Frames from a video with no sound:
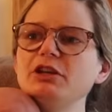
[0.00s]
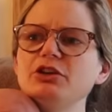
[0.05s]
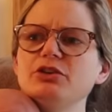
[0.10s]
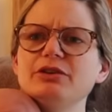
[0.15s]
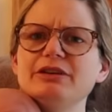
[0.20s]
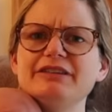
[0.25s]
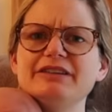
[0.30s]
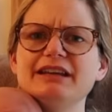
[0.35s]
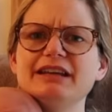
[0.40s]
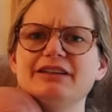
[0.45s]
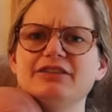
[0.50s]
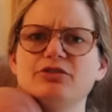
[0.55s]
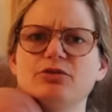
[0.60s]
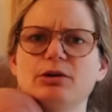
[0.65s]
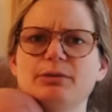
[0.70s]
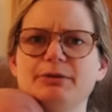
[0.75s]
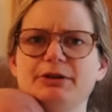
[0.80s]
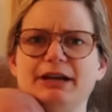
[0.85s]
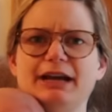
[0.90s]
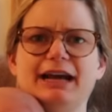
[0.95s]
You can see it's
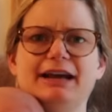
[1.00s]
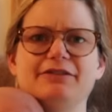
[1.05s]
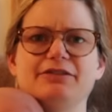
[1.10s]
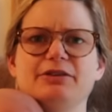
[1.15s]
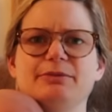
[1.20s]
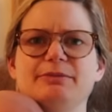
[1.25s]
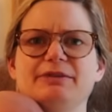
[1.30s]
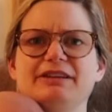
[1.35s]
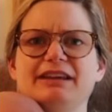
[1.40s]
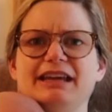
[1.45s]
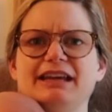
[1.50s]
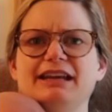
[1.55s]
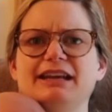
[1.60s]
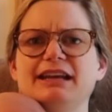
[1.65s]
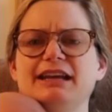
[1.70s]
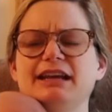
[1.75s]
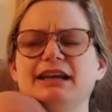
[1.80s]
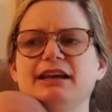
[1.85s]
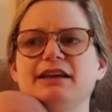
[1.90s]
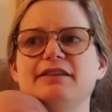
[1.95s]
normal to have some skin
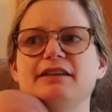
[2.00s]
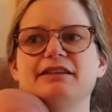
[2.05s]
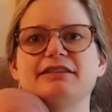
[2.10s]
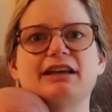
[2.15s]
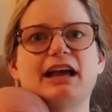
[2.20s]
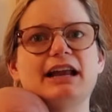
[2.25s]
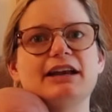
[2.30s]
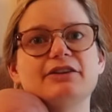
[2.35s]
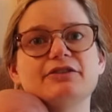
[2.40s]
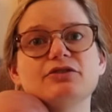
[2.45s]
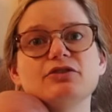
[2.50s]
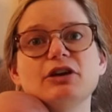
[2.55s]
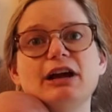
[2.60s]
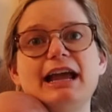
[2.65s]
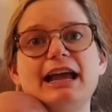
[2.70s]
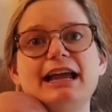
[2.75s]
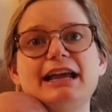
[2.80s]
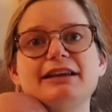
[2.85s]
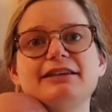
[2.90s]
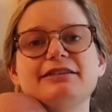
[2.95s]
that's kind of
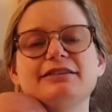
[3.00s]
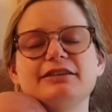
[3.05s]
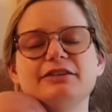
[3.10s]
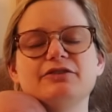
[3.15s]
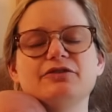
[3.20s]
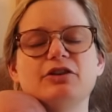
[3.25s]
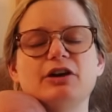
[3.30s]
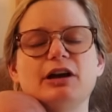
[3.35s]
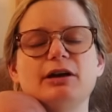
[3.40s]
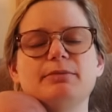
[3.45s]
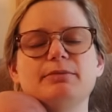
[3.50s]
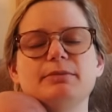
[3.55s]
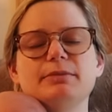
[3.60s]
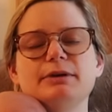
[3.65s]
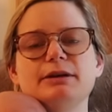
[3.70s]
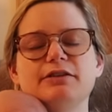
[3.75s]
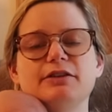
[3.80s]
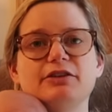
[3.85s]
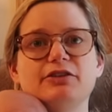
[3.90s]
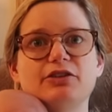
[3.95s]
raised from
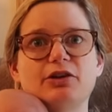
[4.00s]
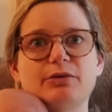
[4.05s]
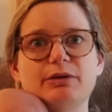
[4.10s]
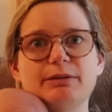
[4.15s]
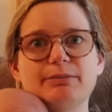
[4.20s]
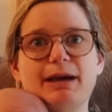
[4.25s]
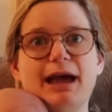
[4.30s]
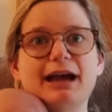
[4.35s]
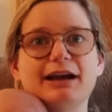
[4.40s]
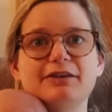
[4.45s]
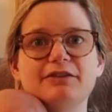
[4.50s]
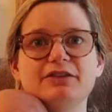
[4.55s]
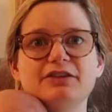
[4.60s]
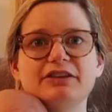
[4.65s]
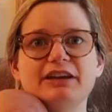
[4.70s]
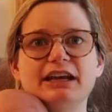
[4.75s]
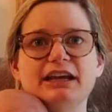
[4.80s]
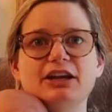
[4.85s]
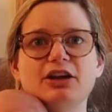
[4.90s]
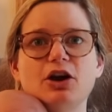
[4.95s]
the sewing back of
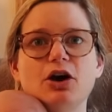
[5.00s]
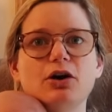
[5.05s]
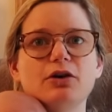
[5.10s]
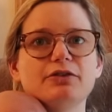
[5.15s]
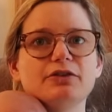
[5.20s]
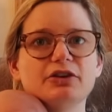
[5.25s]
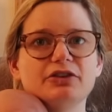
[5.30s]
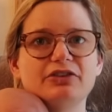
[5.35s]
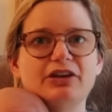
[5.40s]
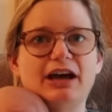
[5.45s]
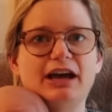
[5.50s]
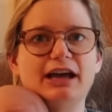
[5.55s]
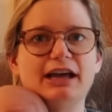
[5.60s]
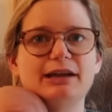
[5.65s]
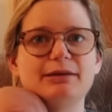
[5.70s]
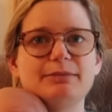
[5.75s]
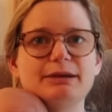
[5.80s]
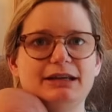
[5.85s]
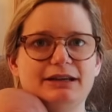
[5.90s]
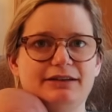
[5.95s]
skin. Over
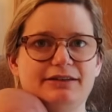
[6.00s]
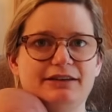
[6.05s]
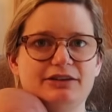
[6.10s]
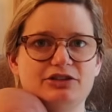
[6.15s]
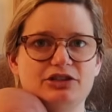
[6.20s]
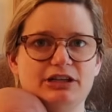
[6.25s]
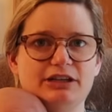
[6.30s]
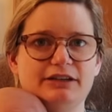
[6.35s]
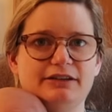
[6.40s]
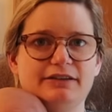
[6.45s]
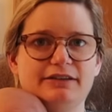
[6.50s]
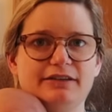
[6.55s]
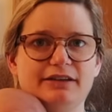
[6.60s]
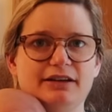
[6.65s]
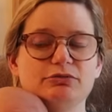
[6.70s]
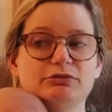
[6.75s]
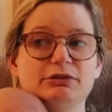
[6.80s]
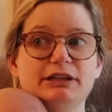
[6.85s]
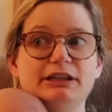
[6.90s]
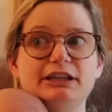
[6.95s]
time, incisions
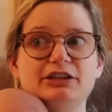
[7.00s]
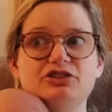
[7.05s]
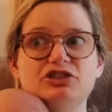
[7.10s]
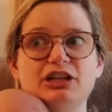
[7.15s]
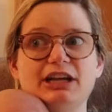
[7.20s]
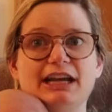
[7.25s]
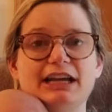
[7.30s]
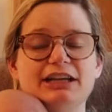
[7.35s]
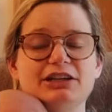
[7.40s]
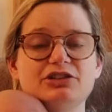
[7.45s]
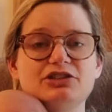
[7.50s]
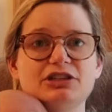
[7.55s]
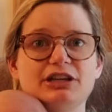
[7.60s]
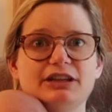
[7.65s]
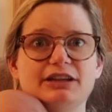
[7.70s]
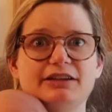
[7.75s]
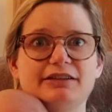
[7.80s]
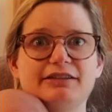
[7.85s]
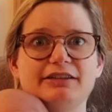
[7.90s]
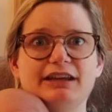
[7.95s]
really change
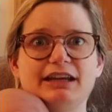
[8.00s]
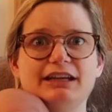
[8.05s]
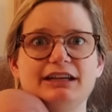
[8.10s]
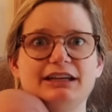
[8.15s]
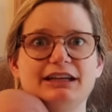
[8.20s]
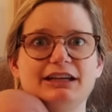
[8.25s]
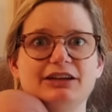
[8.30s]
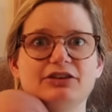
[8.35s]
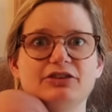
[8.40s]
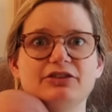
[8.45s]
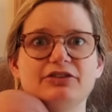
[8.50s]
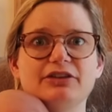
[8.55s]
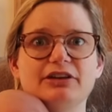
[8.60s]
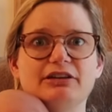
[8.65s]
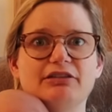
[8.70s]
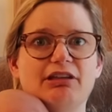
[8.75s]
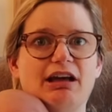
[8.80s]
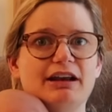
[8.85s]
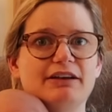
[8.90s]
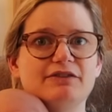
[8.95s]
and the skin heals in
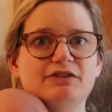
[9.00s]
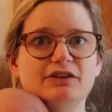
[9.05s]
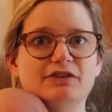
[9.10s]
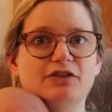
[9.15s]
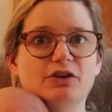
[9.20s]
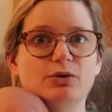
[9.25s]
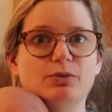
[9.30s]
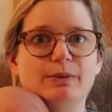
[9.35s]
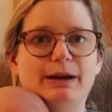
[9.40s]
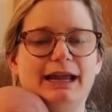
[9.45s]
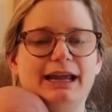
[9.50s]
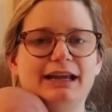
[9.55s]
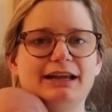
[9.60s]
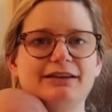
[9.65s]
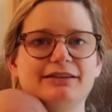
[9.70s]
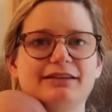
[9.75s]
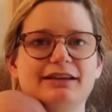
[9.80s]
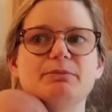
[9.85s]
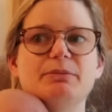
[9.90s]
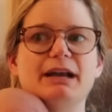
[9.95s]
a lot of different
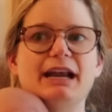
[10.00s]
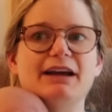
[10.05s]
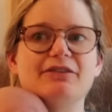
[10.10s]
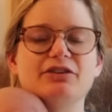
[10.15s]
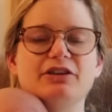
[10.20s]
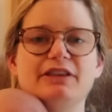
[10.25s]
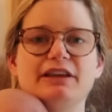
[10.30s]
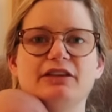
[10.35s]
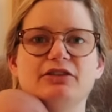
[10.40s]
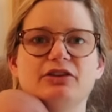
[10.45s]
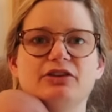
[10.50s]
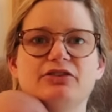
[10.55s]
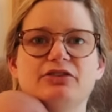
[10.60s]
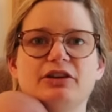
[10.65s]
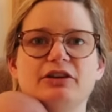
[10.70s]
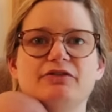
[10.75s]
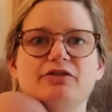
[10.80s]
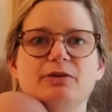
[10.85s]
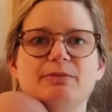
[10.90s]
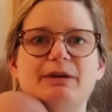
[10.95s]
ways, but everything looks
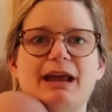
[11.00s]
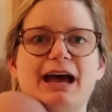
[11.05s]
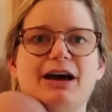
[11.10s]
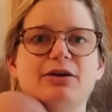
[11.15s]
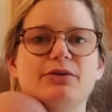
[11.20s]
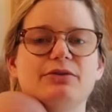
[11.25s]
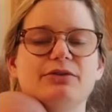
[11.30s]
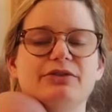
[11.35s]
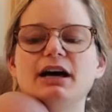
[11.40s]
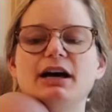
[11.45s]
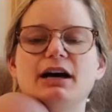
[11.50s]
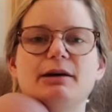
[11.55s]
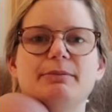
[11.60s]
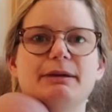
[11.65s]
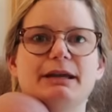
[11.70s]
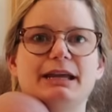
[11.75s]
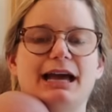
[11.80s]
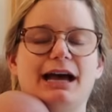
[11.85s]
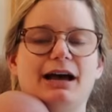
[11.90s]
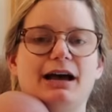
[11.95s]
good from now.
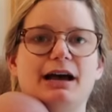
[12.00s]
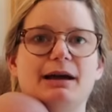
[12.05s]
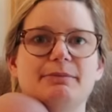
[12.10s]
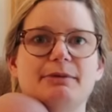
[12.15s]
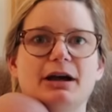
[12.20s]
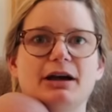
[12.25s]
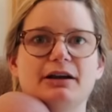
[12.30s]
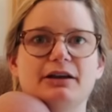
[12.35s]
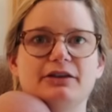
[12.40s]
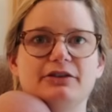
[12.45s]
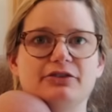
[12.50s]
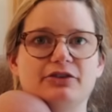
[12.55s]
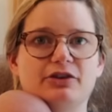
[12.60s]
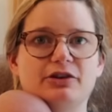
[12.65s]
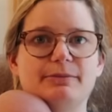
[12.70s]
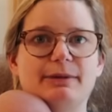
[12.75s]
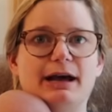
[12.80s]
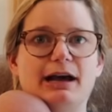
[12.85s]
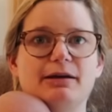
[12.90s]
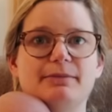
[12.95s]
But yeah, I'm not concerned
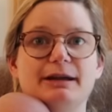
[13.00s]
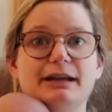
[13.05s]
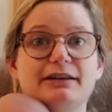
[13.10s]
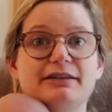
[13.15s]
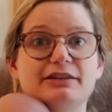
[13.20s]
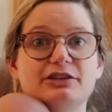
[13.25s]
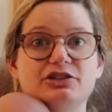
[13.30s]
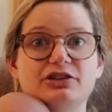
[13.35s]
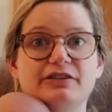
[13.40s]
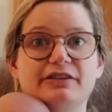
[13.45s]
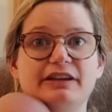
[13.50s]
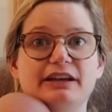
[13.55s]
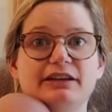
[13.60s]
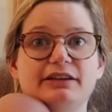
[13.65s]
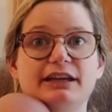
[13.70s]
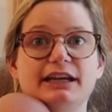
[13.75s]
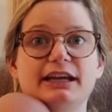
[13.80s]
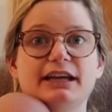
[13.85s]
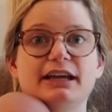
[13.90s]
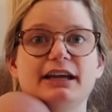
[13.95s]
about how my incision's
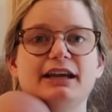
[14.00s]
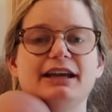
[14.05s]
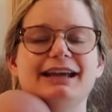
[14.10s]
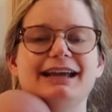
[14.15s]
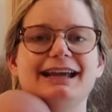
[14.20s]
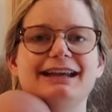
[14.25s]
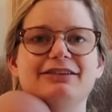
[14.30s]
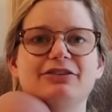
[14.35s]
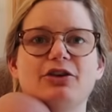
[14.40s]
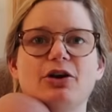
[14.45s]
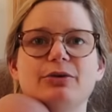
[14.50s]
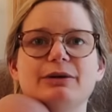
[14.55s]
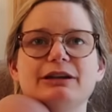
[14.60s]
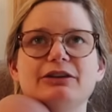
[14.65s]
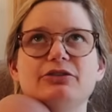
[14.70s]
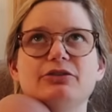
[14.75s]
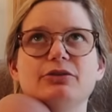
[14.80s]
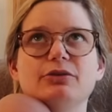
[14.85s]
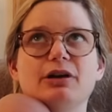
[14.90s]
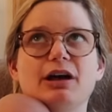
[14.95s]
healing. It's going
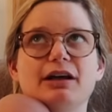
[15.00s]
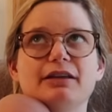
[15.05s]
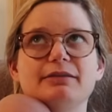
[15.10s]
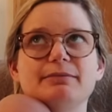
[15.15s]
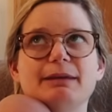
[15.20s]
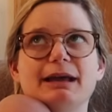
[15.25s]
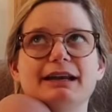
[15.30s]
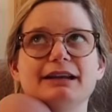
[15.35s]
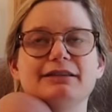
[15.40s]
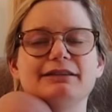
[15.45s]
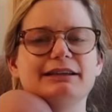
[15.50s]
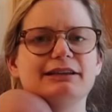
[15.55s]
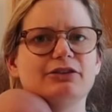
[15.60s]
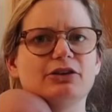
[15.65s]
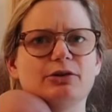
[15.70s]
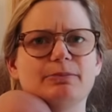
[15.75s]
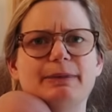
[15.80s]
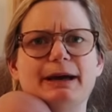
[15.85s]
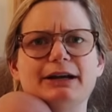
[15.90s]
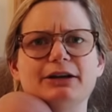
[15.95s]
to cosmetically
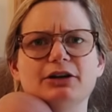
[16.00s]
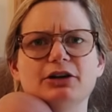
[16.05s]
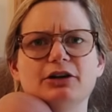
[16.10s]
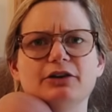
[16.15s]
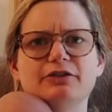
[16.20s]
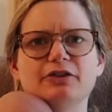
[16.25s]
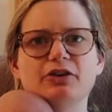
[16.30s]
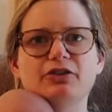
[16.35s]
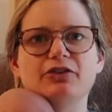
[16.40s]
look better over